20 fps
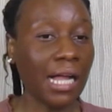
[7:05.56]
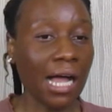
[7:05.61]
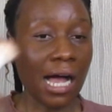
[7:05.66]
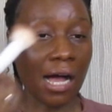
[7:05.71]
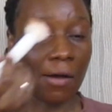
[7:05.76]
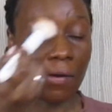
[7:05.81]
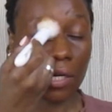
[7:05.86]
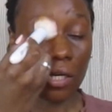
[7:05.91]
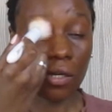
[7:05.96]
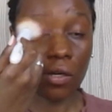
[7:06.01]

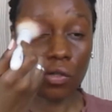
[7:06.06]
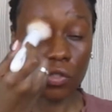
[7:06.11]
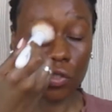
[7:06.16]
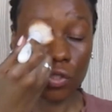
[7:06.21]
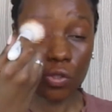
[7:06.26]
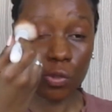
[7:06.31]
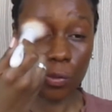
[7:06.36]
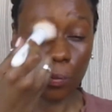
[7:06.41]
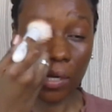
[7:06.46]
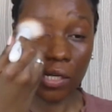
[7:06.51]
I want to go
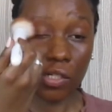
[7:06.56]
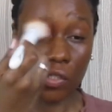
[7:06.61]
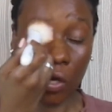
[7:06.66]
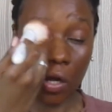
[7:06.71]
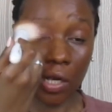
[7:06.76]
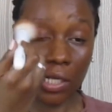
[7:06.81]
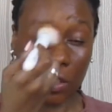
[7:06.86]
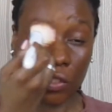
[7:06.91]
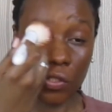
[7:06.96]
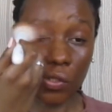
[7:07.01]
super
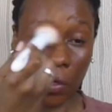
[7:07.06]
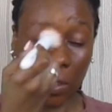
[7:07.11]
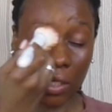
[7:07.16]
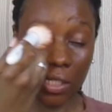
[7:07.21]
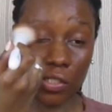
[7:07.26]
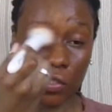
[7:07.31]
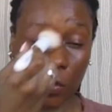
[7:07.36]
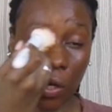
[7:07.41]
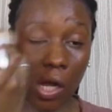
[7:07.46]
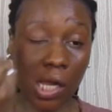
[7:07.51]
dolly,
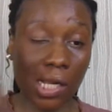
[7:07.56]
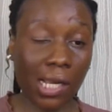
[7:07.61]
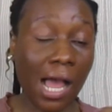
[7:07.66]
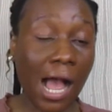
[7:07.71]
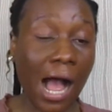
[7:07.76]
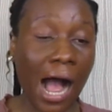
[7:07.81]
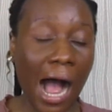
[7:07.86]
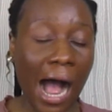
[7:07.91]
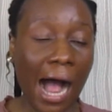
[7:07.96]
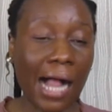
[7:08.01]

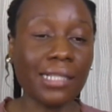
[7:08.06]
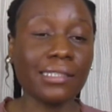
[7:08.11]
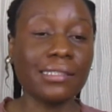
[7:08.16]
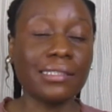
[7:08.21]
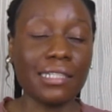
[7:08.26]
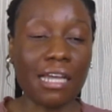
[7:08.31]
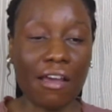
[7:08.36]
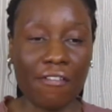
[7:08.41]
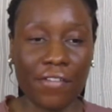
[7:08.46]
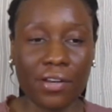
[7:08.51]

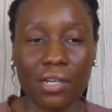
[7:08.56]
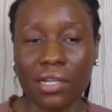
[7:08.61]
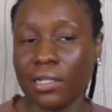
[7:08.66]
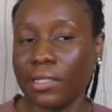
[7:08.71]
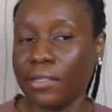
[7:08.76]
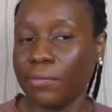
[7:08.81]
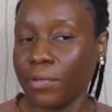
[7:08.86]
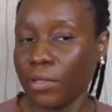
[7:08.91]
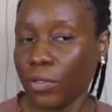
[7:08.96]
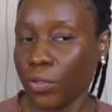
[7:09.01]
I'll
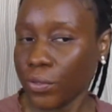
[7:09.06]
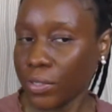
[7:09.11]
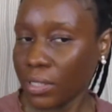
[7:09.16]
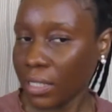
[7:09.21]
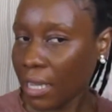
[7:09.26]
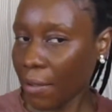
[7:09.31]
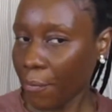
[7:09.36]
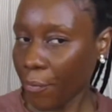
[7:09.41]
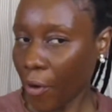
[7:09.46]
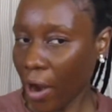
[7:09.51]
definitely be
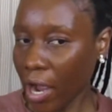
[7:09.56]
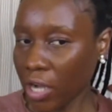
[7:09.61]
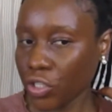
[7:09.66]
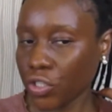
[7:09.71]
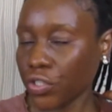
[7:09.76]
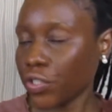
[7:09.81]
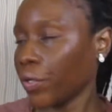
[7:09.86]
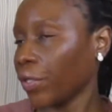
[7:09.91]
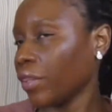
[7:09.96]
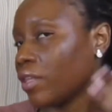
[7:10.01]
using a brush.
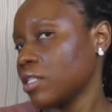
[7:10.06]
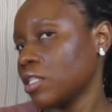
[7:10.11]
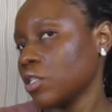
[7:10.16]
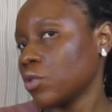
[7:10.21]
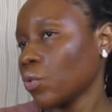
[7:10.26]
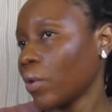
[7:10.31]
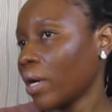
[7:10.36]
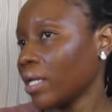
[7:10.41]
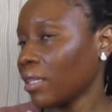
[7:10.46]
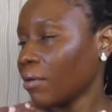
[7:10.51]
So this
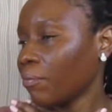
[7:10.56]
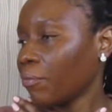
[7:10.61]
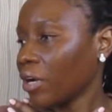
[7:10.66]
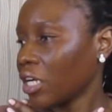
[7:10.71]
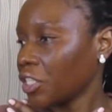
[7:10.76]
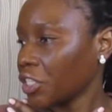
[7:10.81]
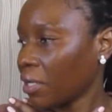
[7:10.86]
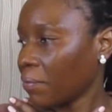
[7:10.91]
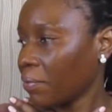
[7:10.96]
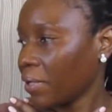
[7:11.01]
is what the
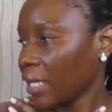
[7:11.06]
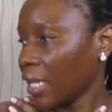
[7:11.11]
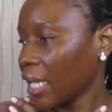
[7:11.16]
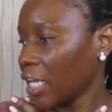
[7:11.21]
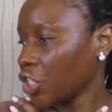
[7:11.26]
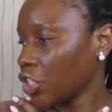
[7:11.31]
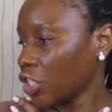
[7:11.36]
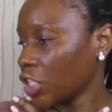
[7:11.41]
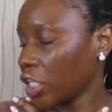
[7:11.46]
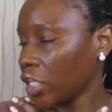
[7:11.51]
brush
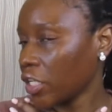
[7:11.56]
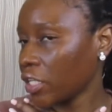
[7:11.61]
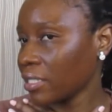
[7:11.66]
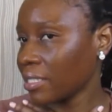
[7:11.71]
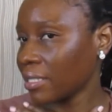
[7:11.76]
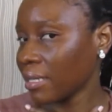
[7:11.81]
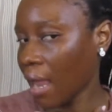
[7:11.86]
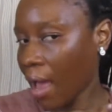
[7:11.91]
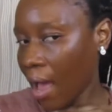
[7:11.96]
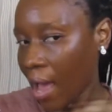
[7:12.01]
application
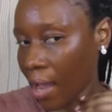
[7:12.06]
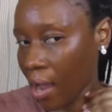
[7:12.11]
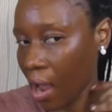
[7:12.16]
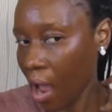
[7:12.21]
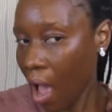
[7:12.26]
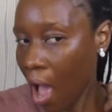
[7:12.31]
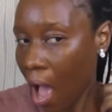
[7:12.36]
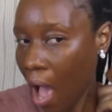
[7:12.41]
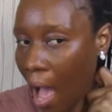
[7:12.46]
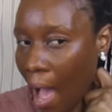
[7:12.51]
looks like.
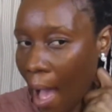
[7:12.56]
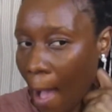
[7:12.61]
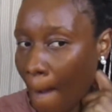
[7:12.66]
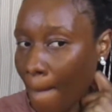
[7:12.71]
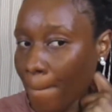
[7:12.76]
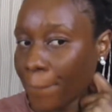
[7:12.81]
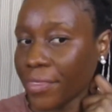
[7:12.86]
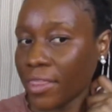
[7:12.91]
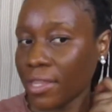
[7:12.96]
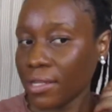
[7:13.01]

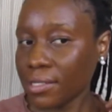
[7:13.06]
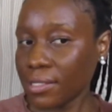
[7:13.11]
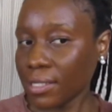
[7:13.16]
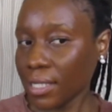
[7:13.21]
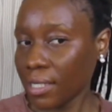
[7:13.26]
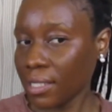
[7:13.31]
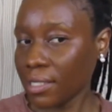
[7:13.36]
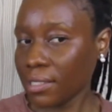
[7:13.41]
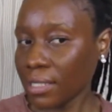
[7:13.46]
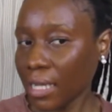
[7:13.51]
This
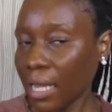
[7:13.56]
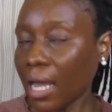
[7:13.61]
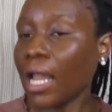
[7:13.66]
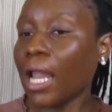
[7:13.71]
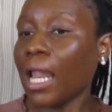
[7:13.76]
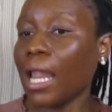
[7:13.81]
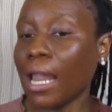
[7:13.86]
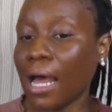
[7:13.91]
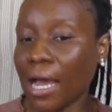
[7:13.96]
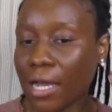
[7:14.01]
is
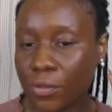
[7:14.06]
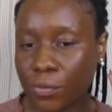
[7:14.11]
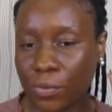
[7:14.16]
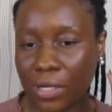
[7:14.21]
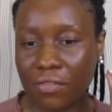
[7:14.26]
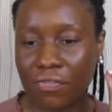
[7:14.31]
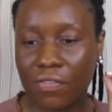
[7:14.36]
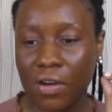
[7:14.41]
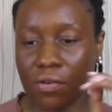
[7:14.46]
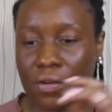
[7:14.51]
a
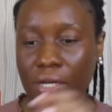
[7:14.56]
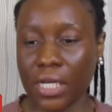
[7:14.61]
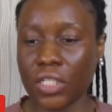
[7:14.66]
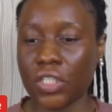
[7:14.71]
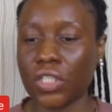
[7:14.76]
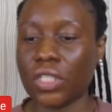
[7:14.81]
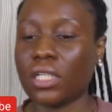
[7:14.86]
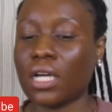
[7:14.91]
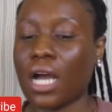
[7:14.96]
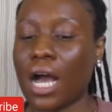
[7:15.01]
lightweight
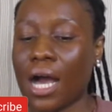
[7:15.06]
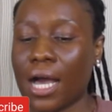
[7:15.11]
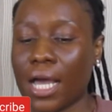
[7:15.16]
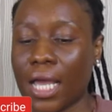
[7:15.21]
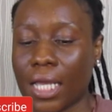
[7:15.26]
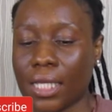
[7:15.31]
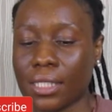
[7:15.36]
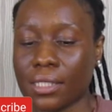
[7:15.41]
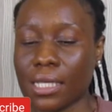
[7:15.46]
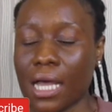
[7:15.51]
foundation,
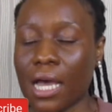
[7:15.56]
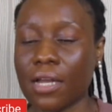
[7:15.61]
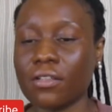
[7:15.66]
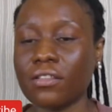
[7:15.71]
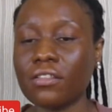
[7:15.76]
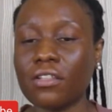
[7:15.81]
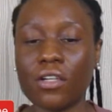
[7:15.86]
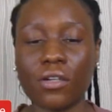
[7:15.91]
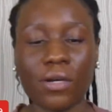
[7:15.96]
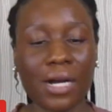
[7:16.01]
guys. I
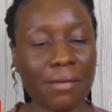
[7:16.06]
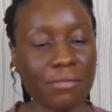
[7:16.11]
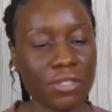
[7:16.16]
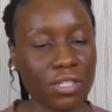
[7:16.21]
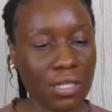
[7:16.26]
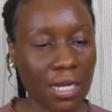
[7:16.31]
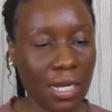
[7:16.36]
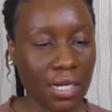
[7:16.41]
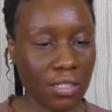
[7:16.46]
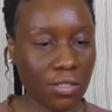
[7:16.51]
don't know, I'm
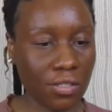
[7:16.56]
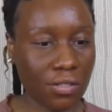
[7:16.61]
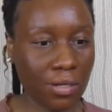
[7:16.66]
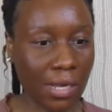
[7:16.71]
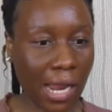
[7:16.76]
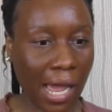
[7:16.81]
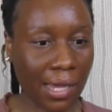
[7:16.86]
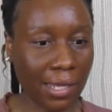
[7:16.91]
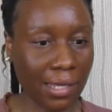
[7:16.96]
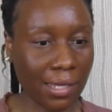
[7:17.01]
starting to
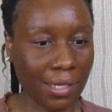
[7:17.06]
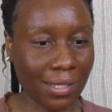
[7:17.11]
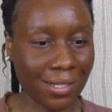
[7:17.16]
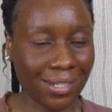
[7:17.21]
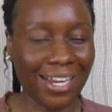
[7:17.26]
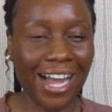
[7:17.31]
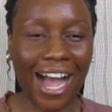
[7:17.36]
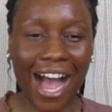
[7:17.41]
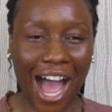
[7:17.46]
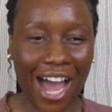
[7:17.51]
like it.
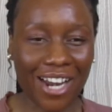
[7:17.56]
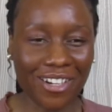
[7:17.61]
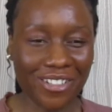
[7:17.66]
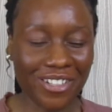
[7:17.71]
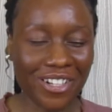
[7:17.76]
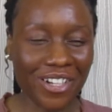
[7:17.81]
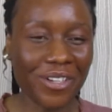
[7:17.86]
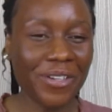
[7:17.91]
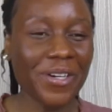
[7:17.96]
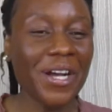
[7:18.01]
I
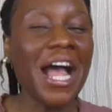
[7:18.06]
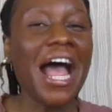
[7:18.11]
don't know.